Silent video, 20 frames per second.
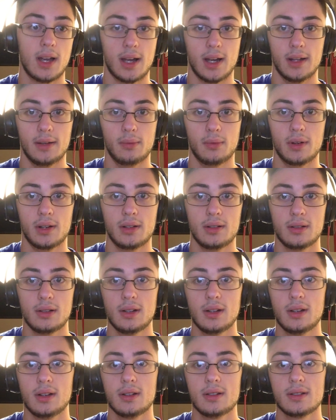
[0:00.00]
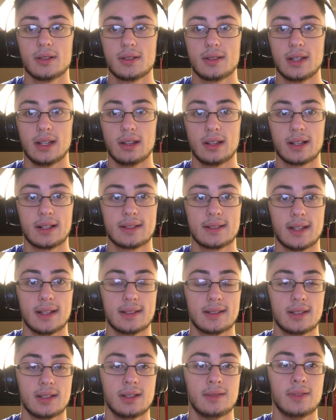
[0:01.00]
adware, stealing
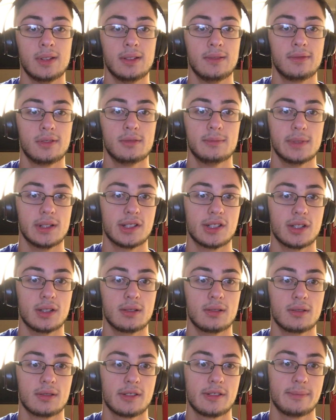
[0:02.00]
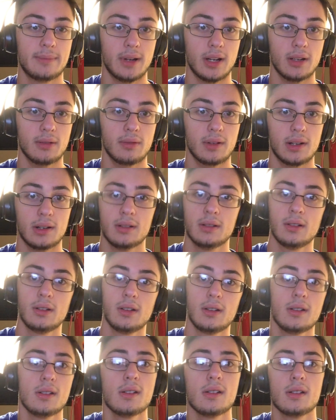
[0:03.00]
sensitive information, spyware,
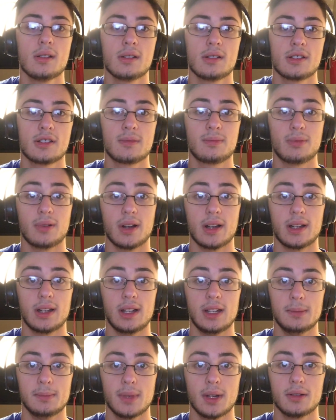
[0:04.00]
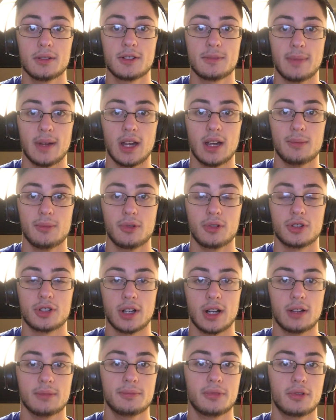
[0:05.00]
spreading email spam or
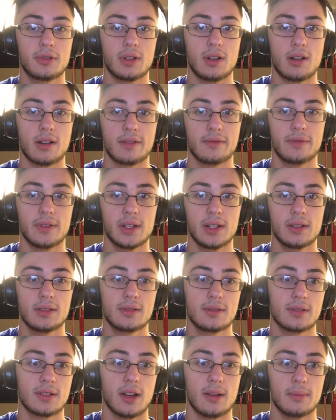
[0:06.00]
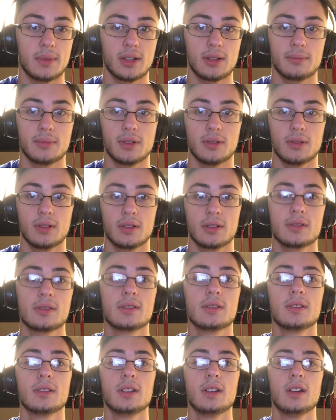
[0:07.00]
child pornography, zombie computers,
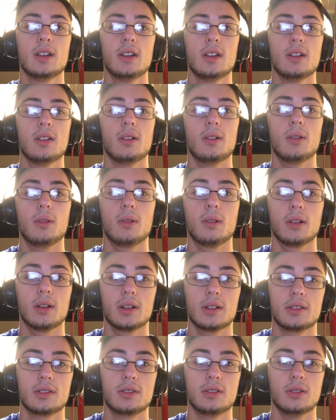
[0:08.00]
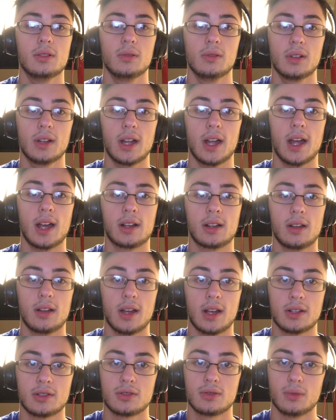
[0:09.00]
or to
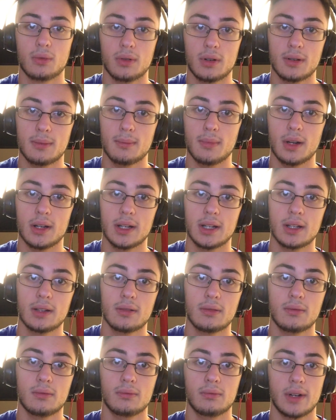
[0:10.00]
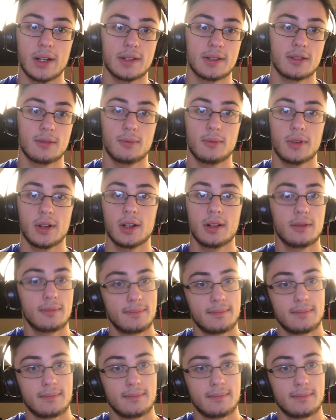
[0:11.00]
extort money, ransomware.